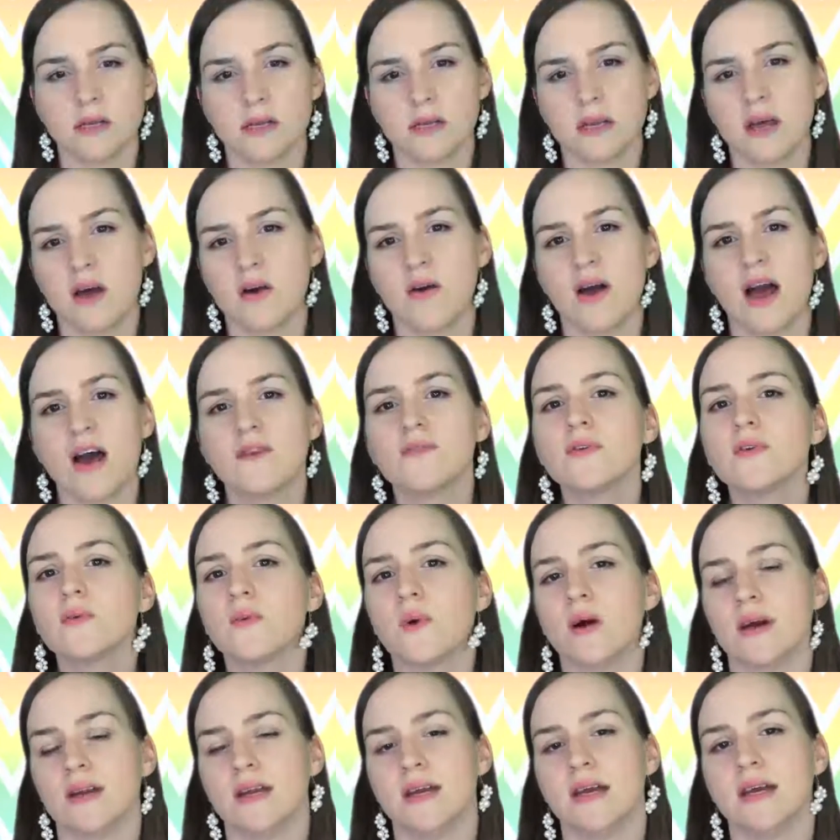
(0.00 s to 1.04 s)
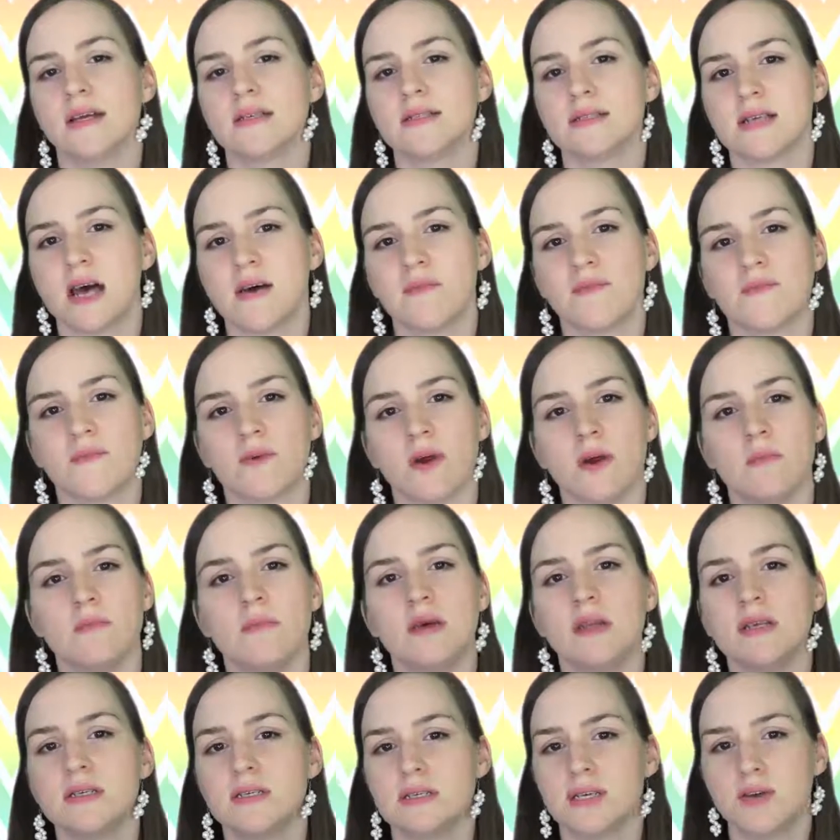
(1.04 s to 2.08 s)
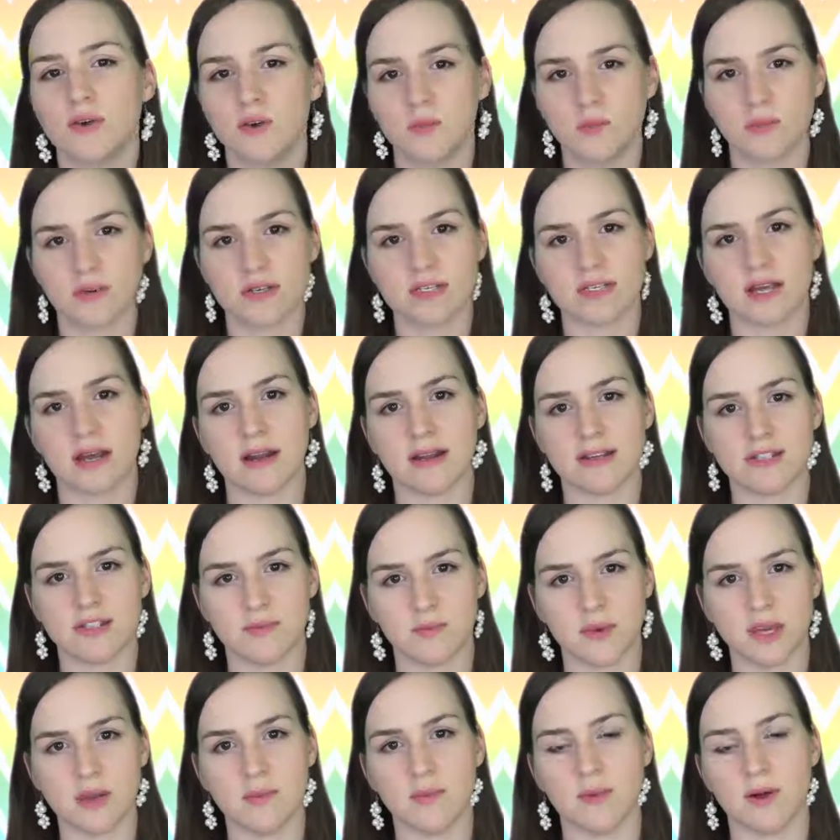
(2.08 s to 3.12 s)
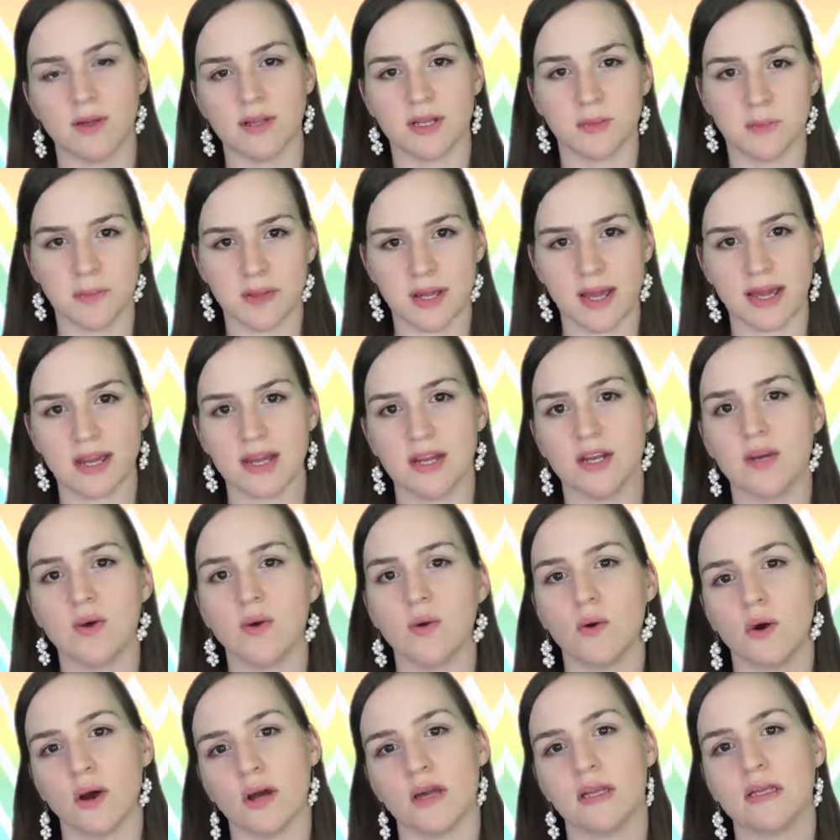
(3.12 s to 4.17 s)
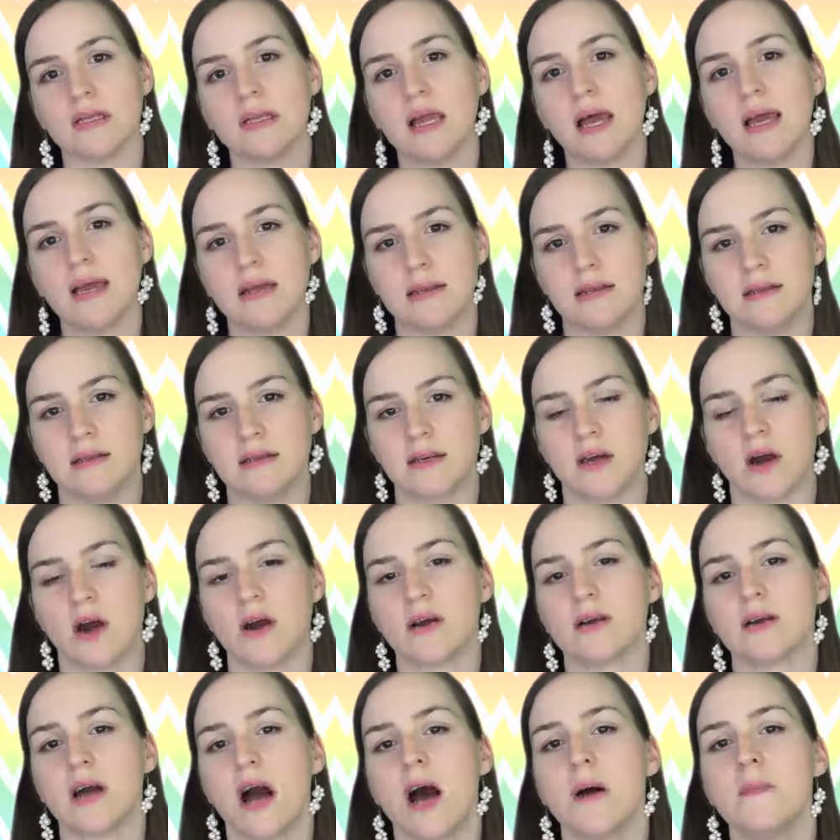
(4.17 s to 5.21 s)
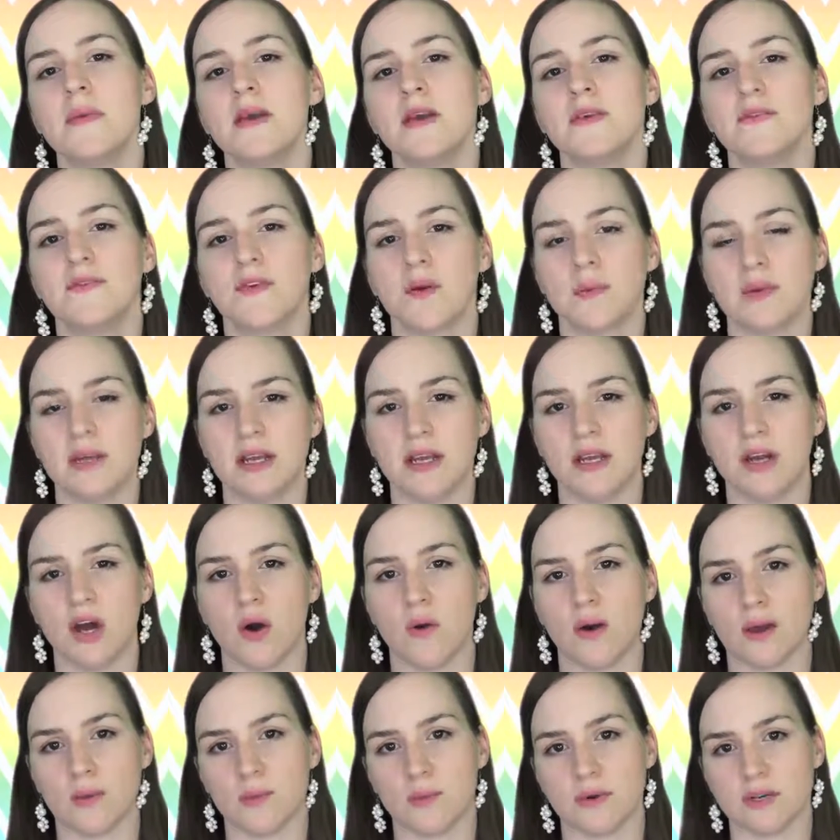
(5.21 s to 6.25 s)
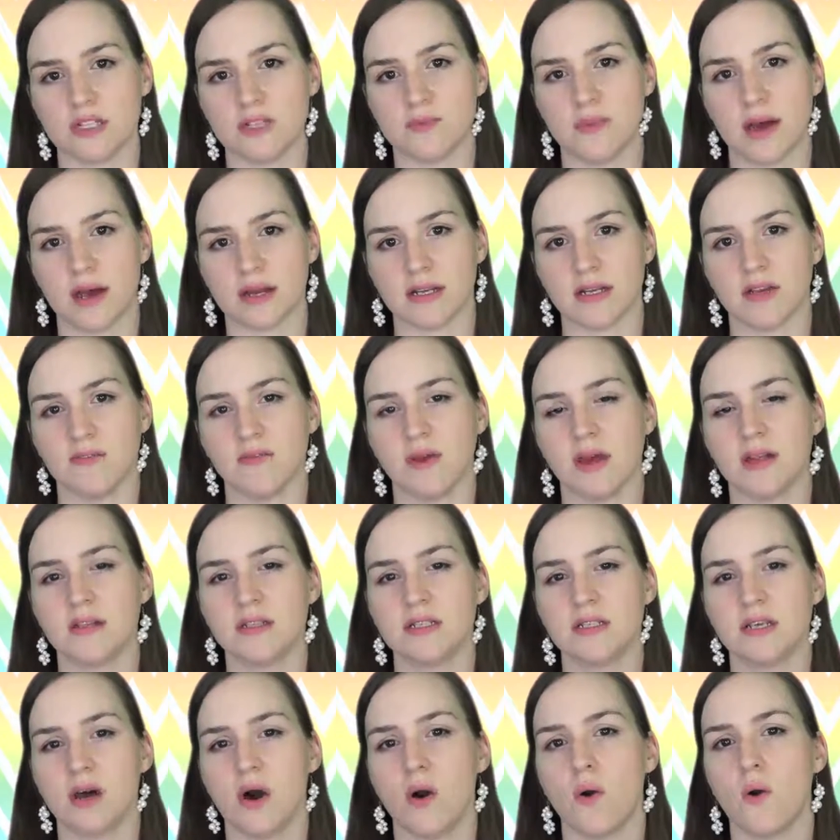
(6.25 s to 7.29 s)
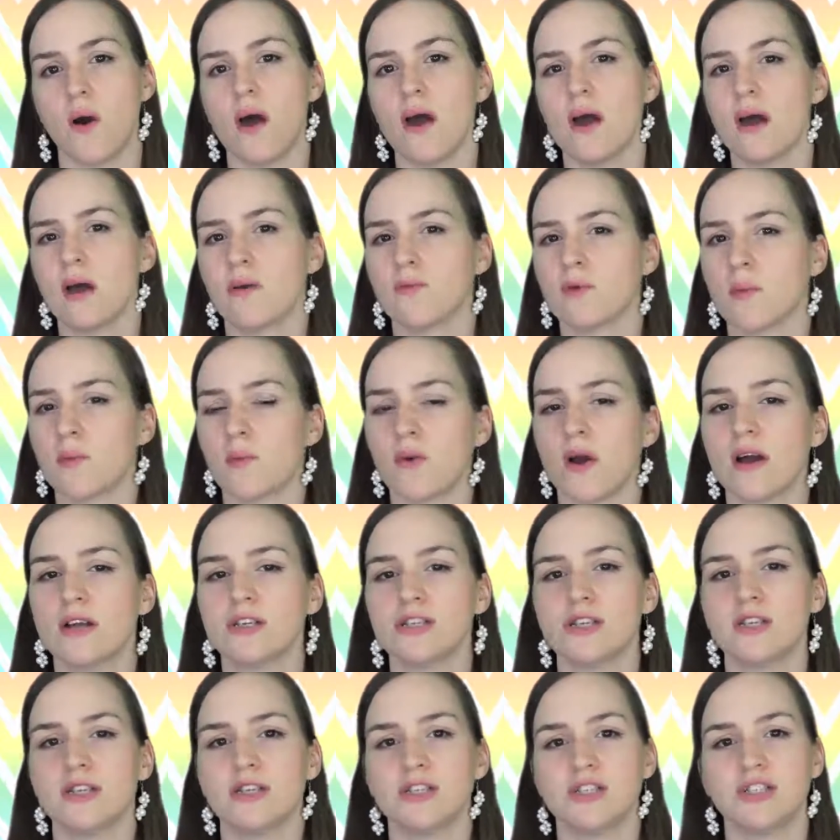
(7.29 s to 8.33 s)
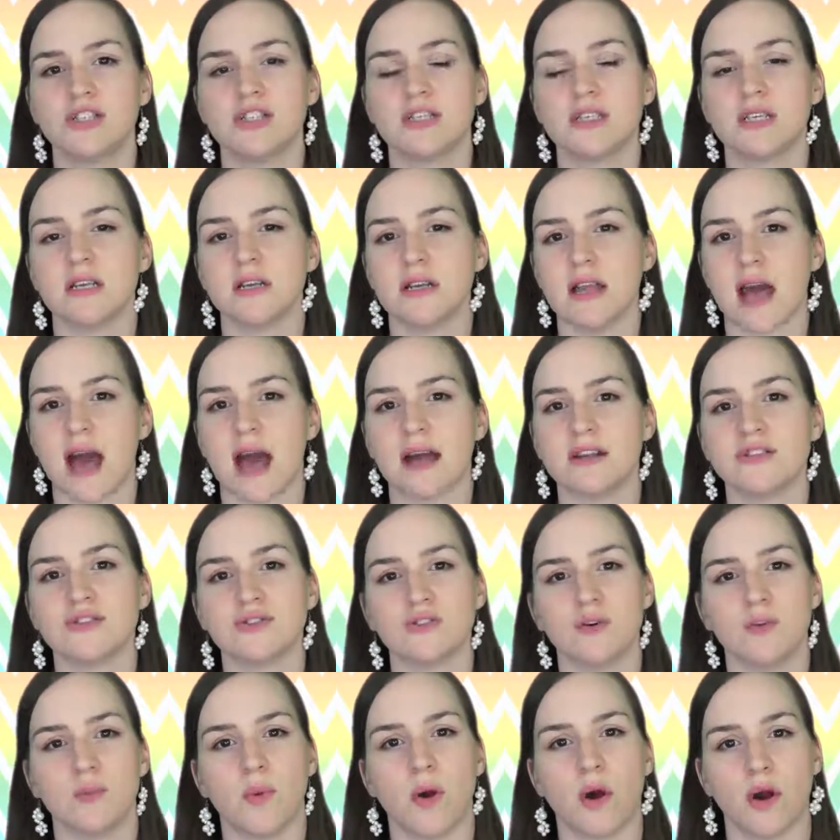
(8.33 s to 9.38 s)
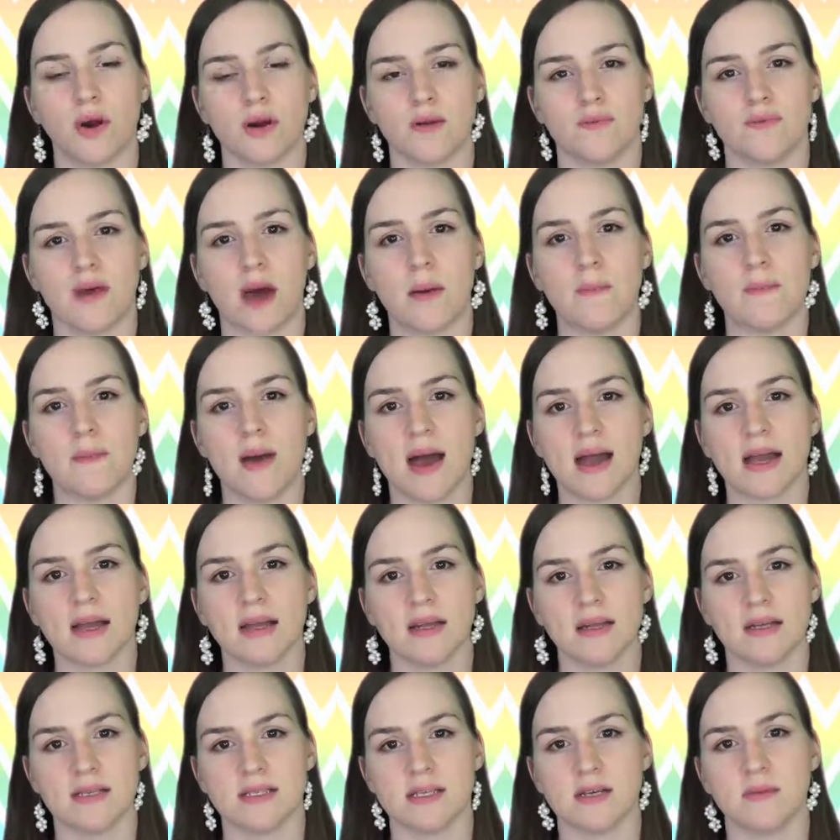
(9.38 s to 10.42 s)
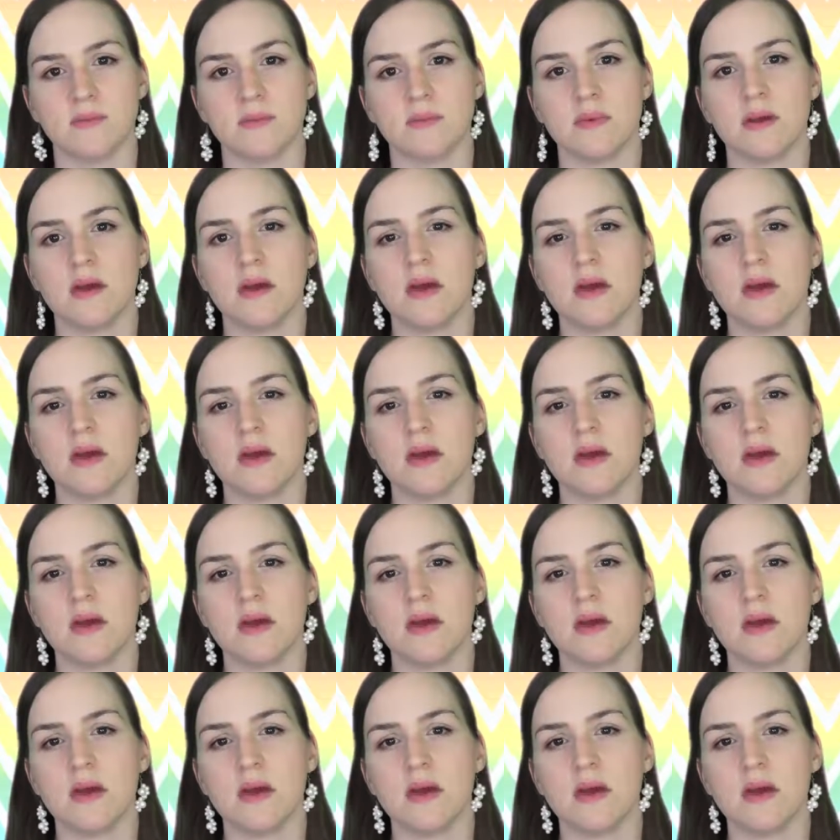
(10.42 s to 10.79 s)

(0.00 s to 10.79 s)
Now everyone except for a minuscule percentage of people on the planet who are enlightened are coming from an egoic perspective and so repression is just a natural part of that mechanism.